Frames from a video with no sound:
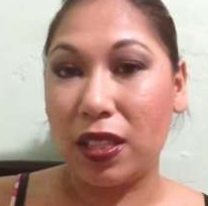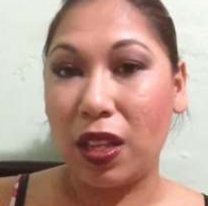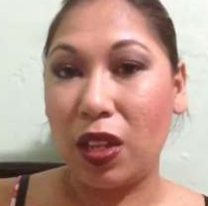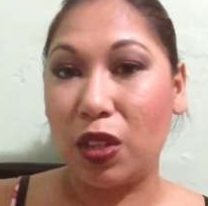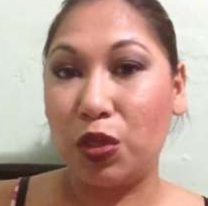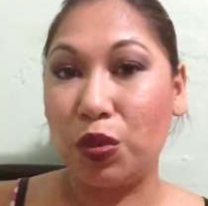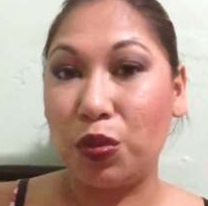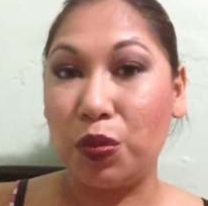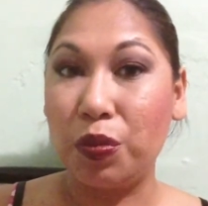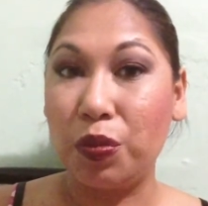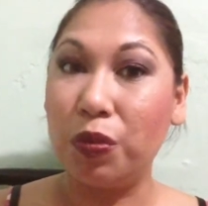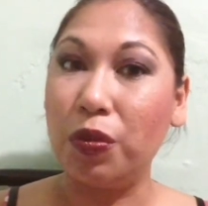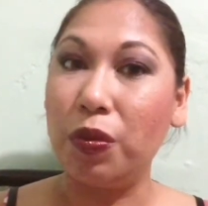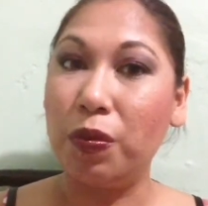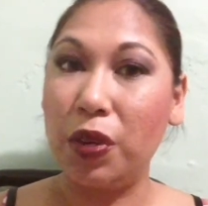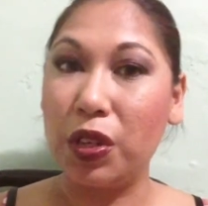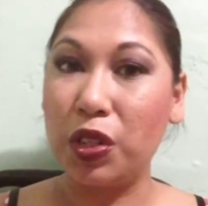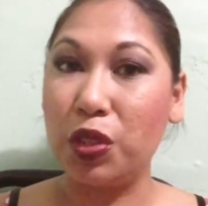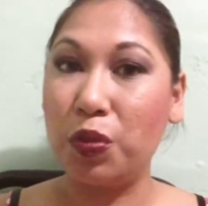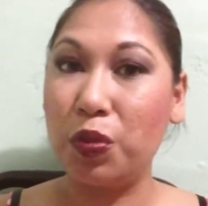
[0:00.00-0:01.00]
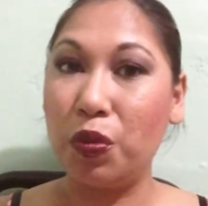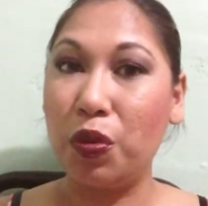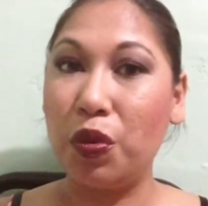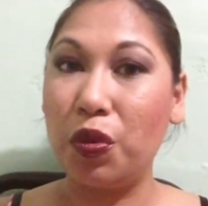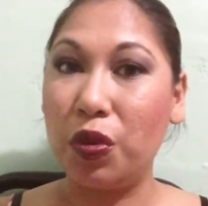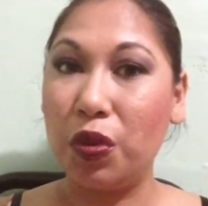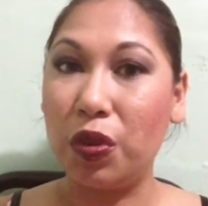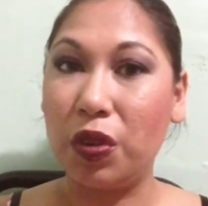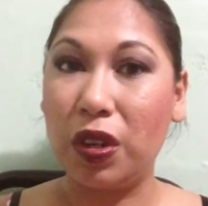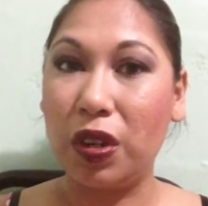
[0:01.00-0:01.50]
I'll do much
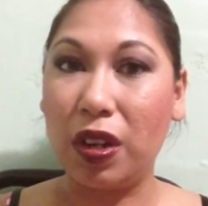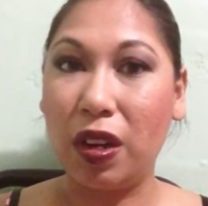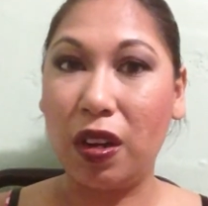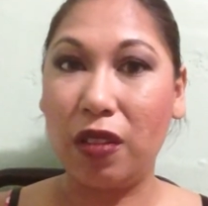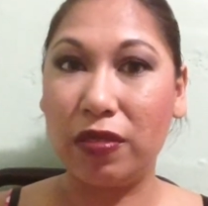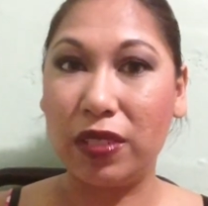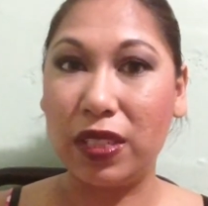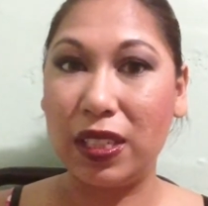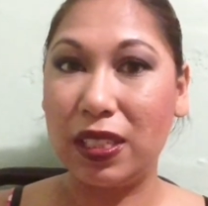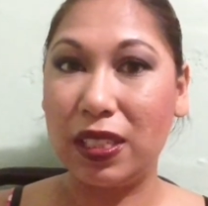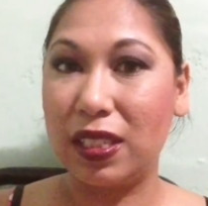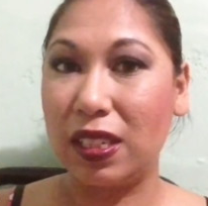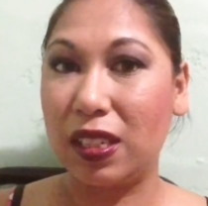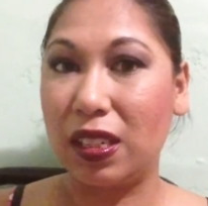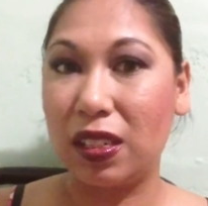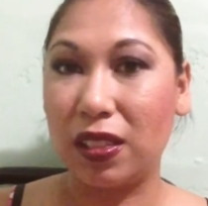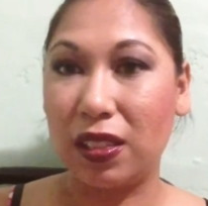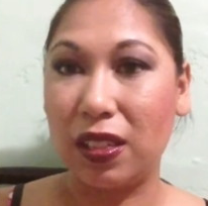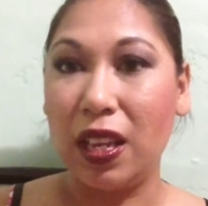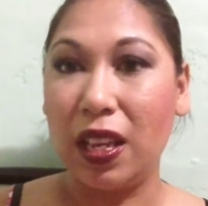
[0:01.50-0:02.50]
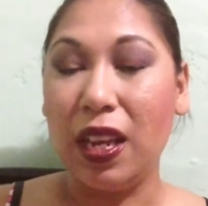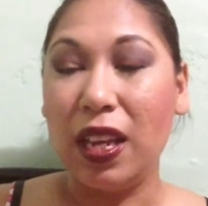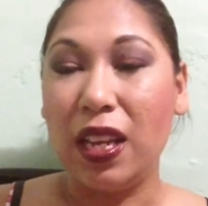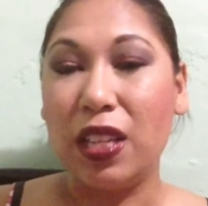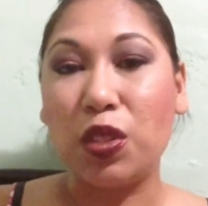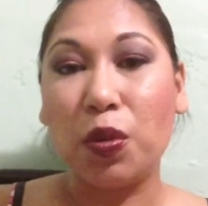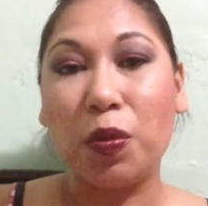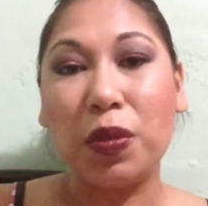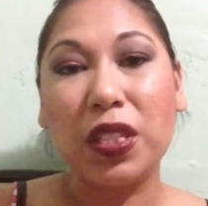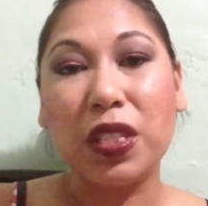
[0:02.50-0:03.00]
more of these little,
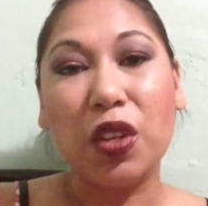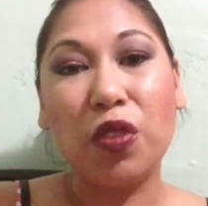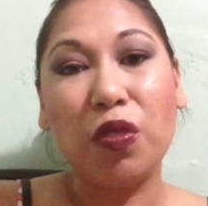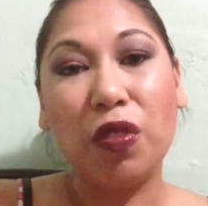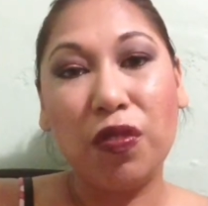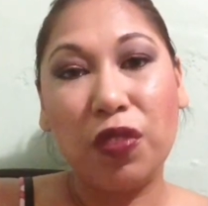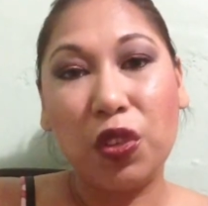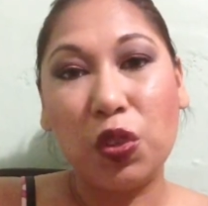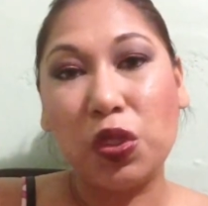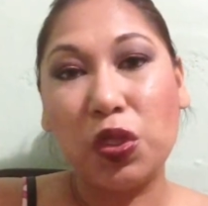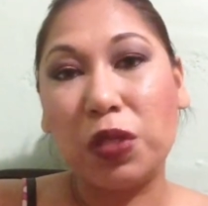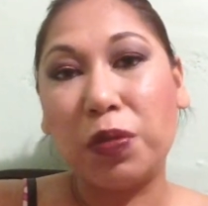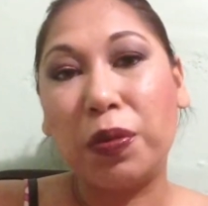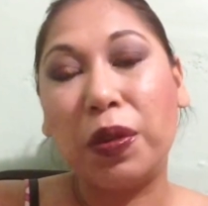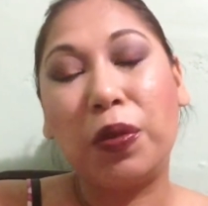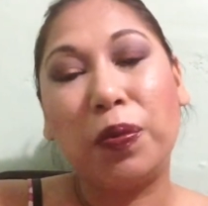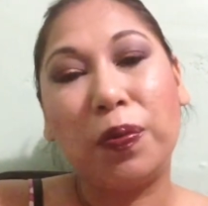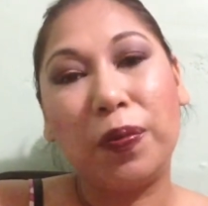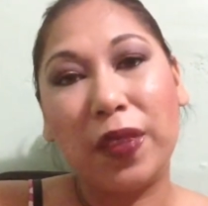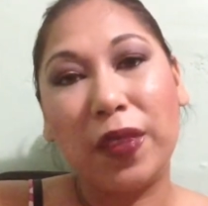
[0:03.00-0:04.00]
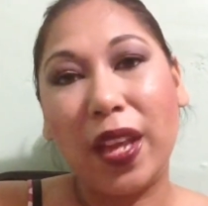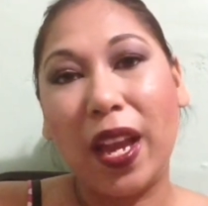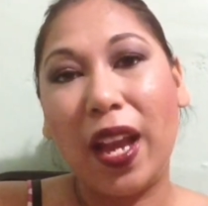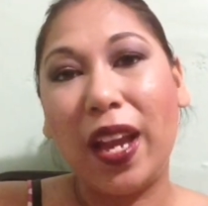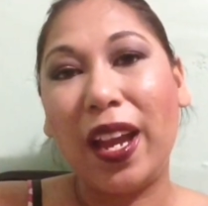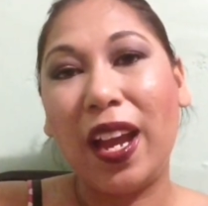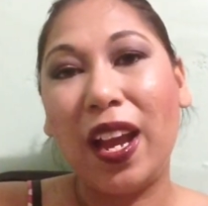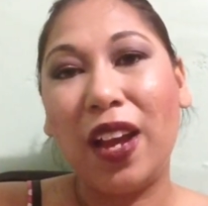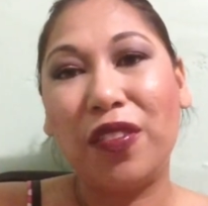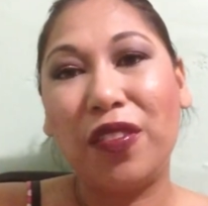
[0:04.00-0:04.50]
it's almost like reviews, but I
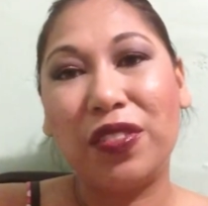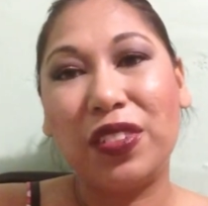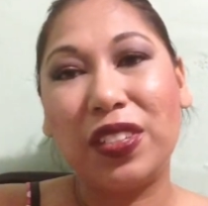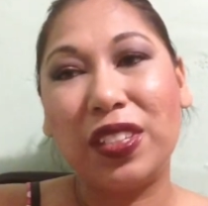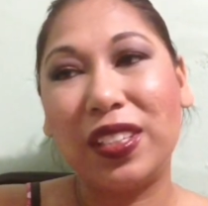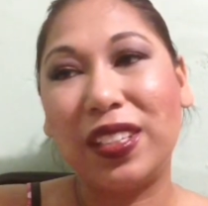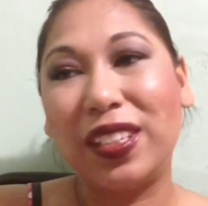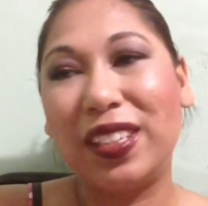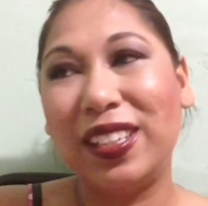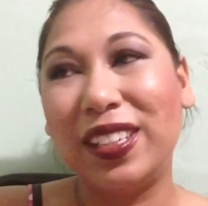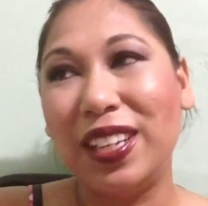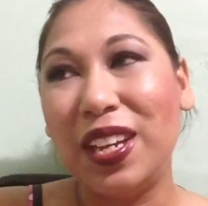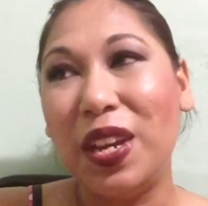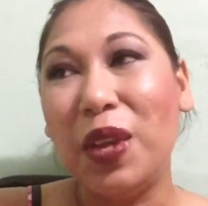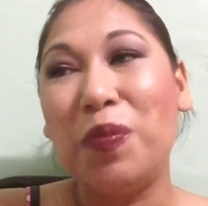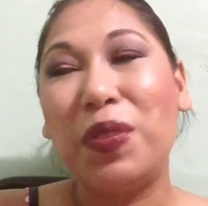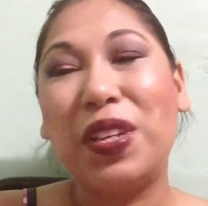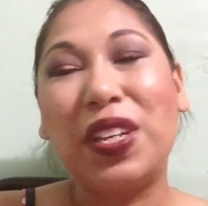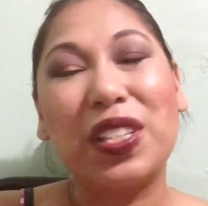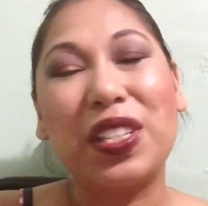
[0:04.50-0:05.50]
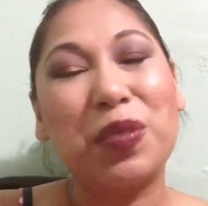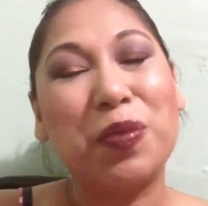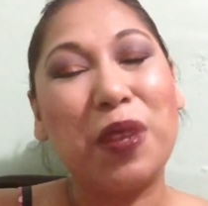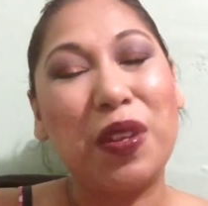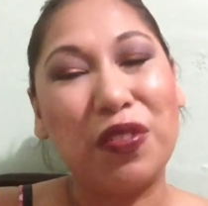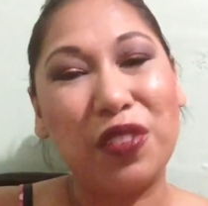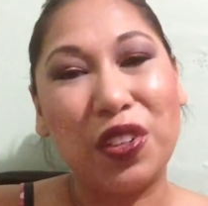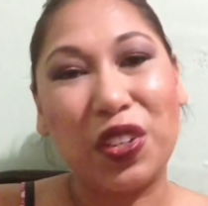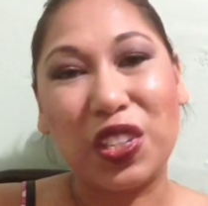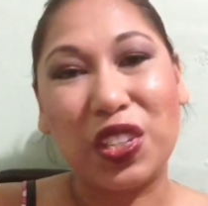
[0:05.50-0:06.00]
have the, because my
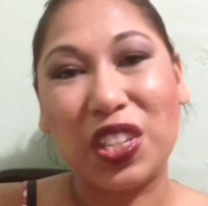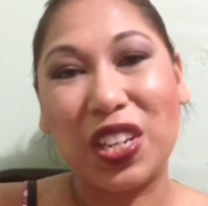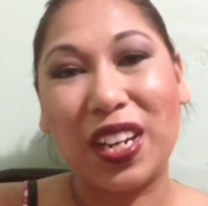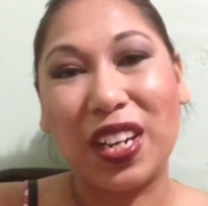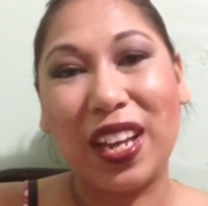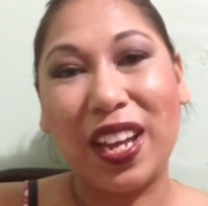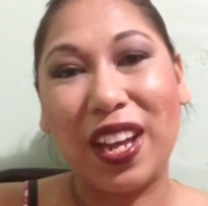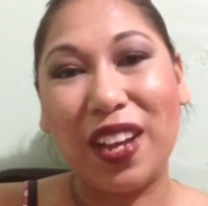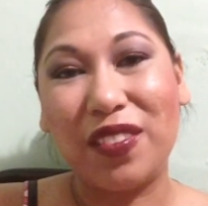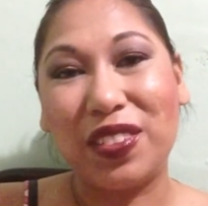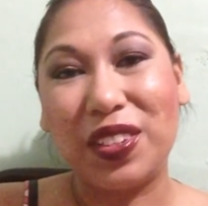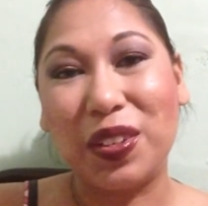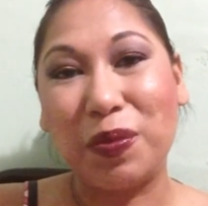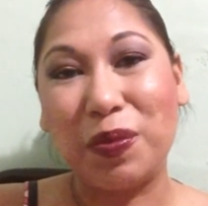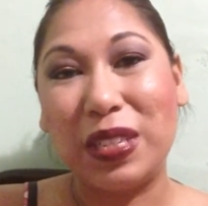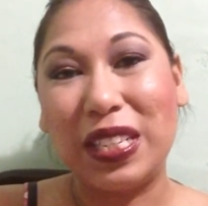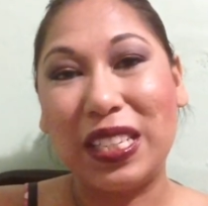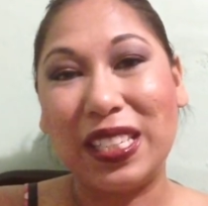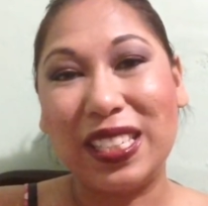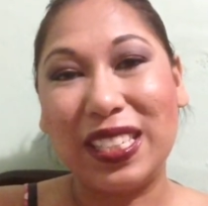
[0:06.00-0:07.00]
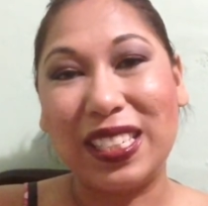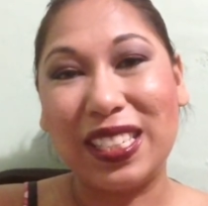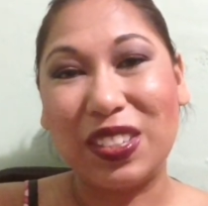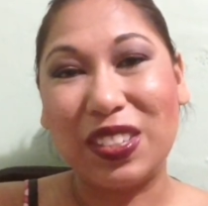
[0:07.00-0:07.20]
vlog channel, I have the ability to